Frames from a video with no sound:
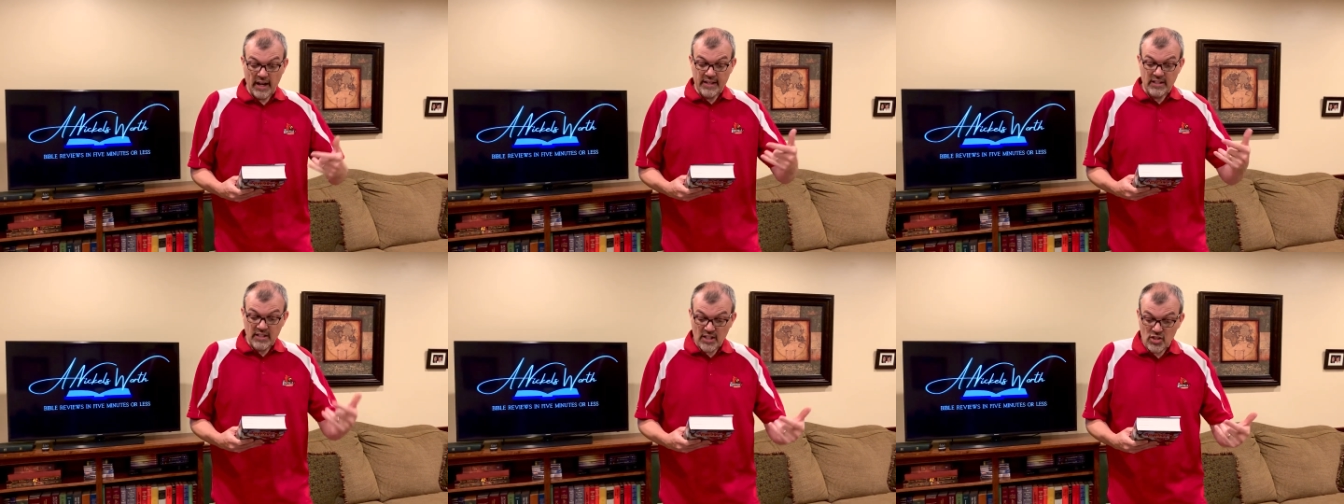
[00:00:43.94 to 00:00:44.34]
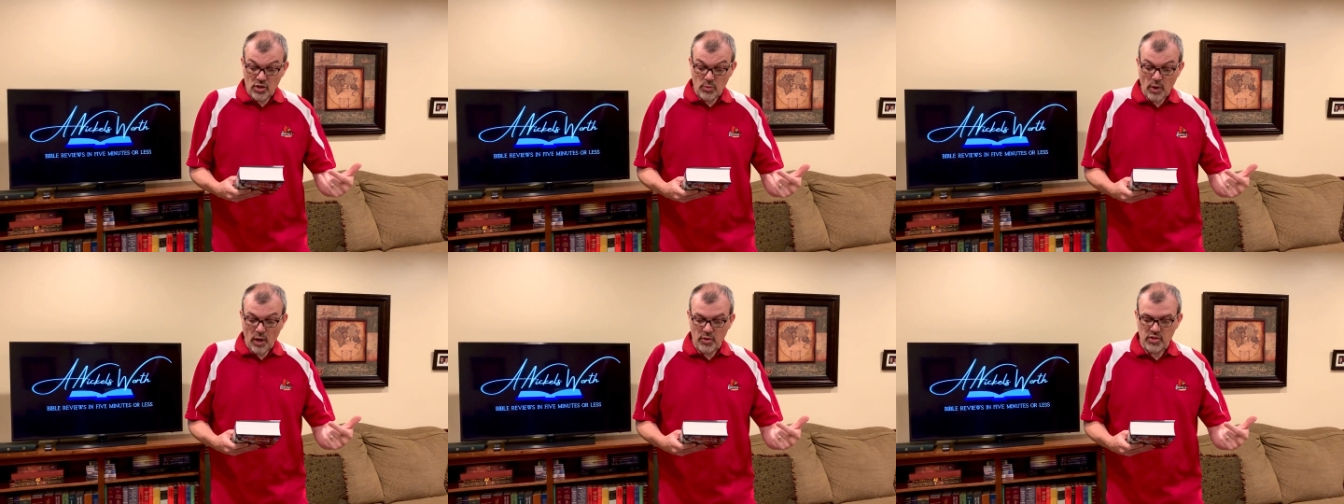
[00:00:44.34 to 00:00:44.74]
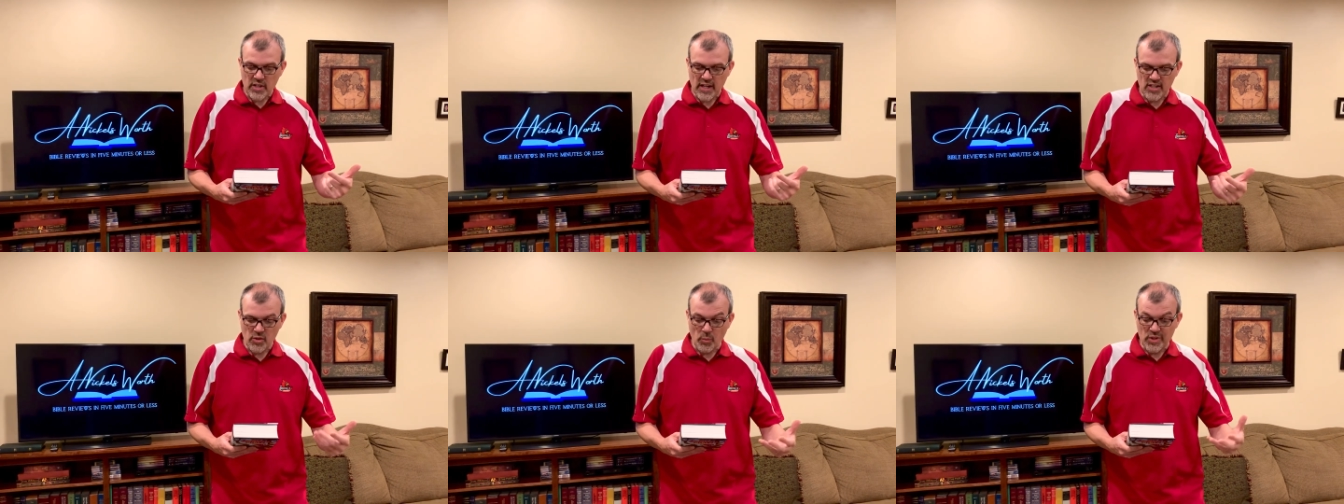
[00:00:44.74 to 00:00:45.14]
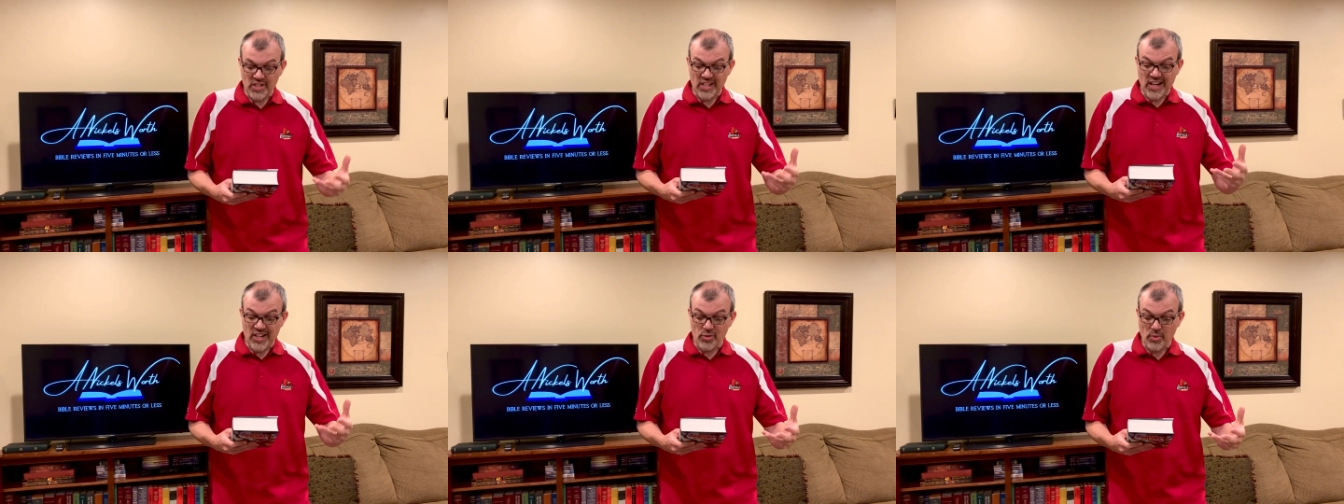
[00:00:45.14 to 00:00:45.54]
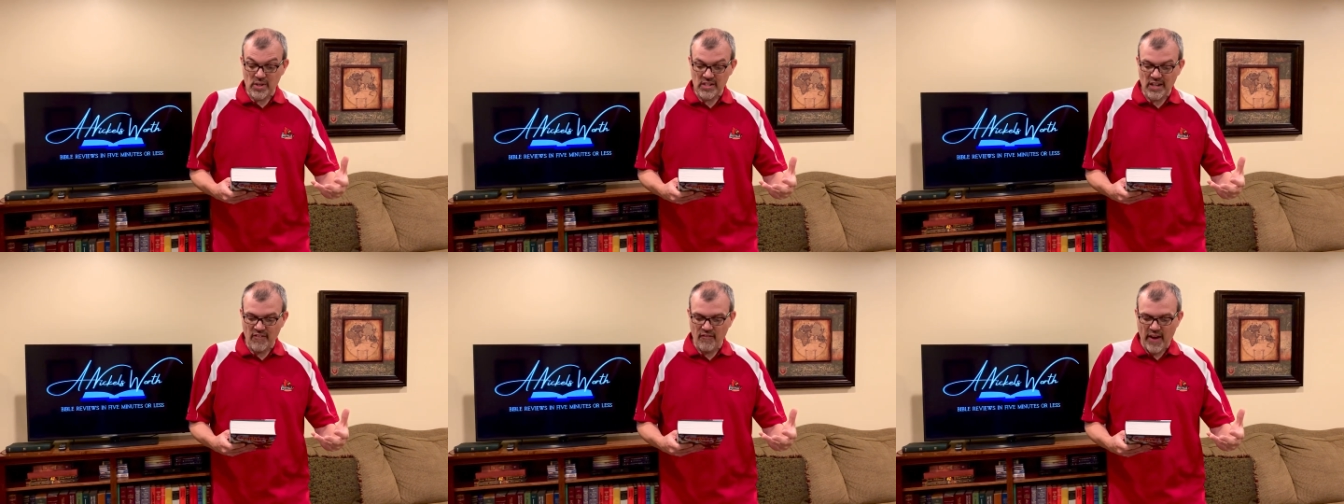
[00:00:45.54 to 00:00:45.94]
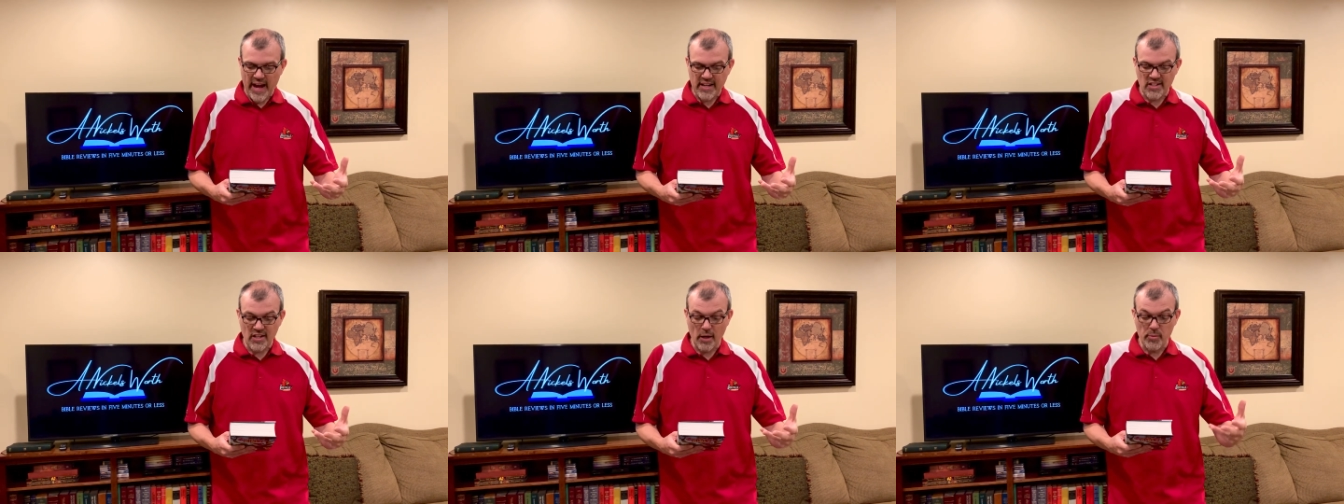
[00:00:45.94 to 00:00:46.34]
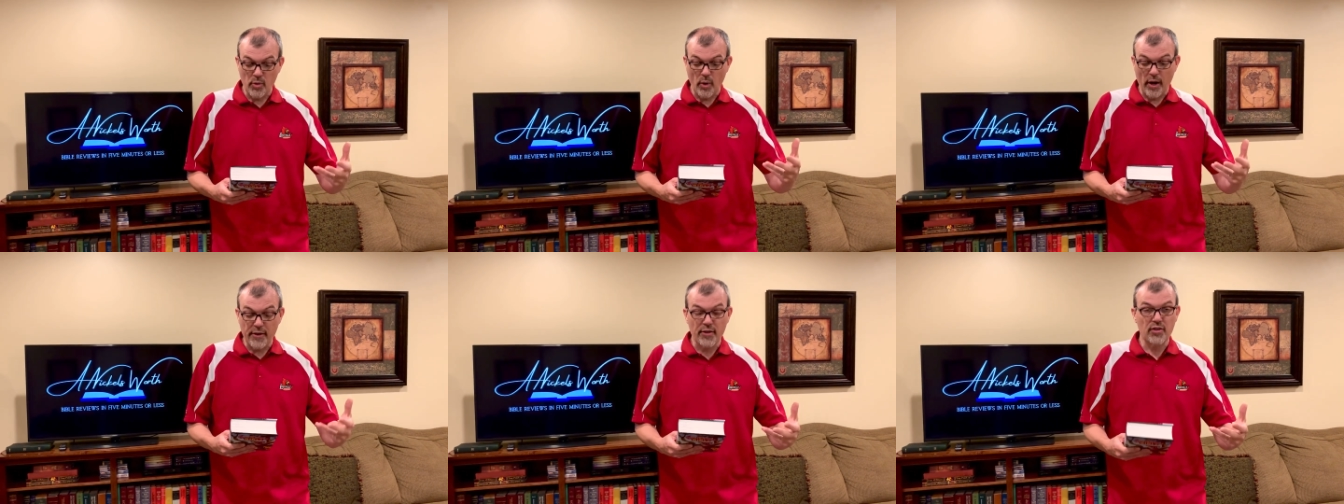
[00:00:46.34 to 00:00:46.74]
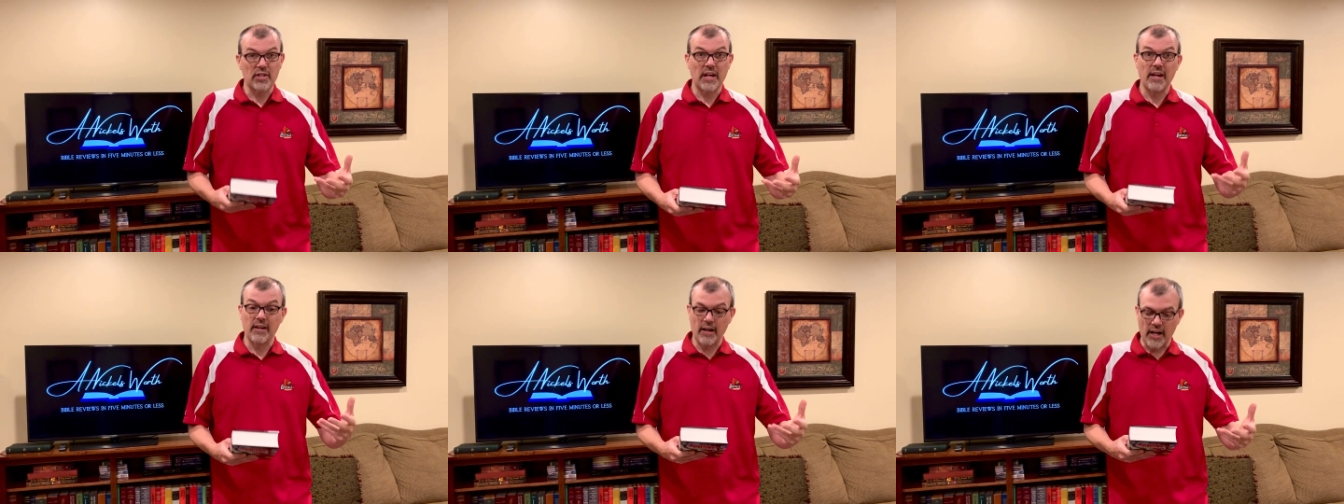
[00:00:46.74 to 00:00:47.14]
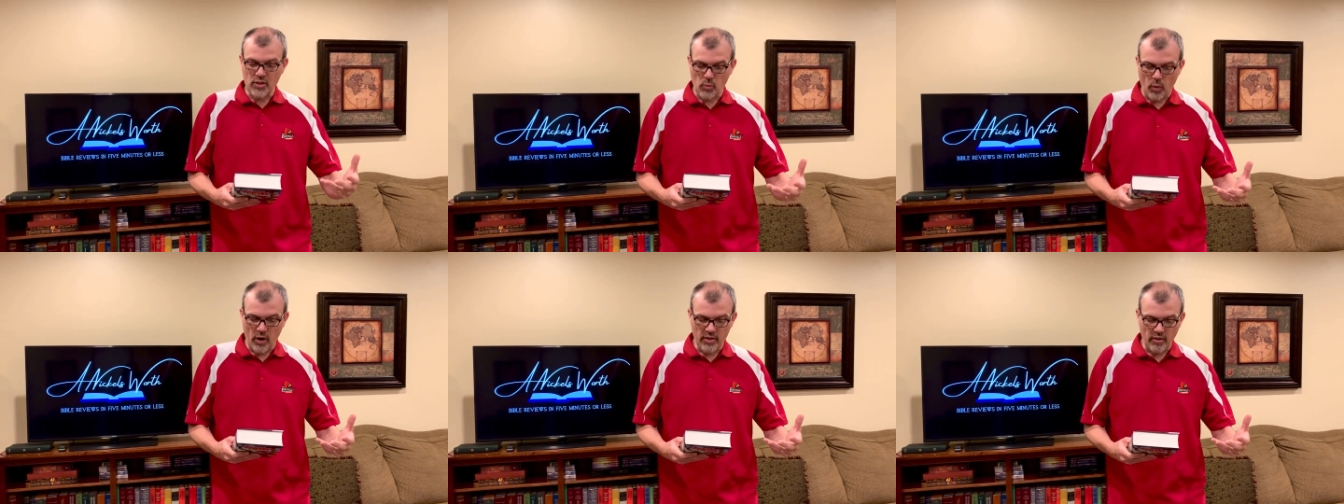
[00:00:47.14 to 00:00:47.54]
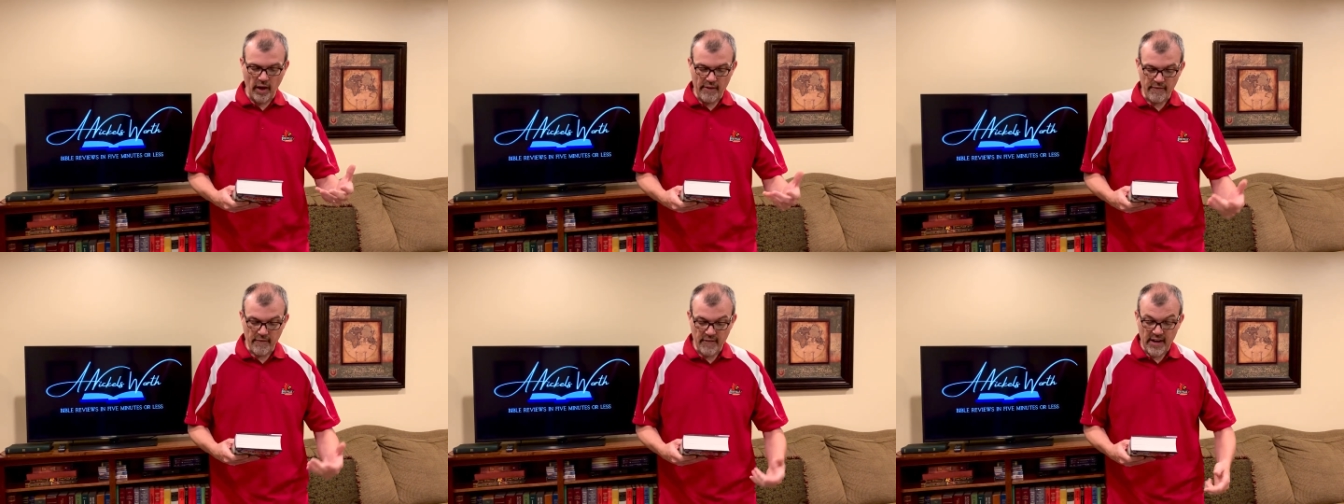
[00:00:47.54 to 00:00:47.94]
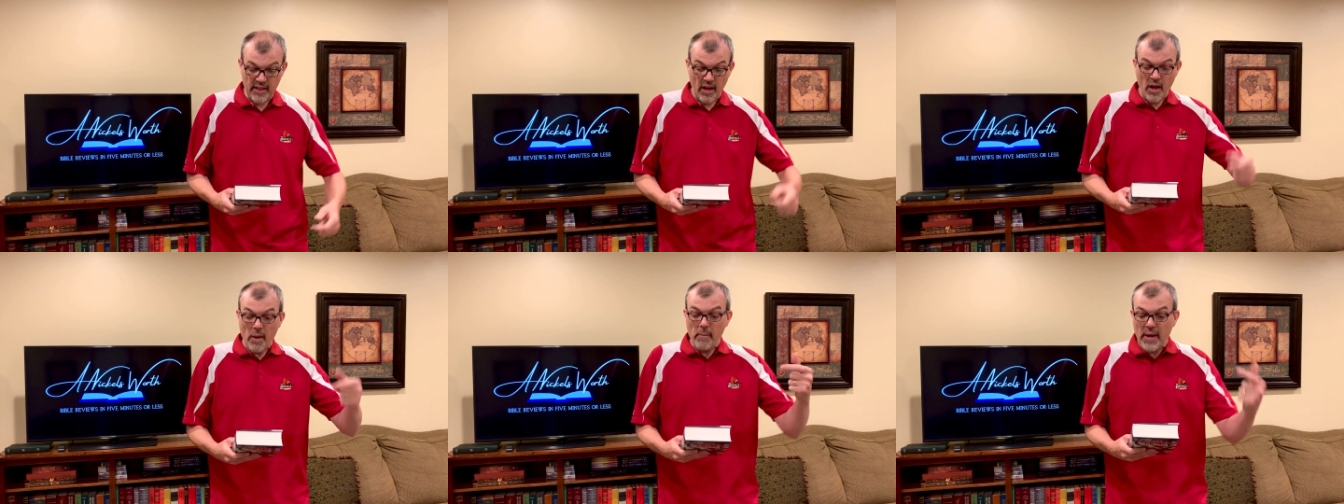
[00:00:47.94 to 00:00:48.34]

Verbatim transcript: A Did You Know section, which is interesting facts to help you understand God's Word, the life of faith.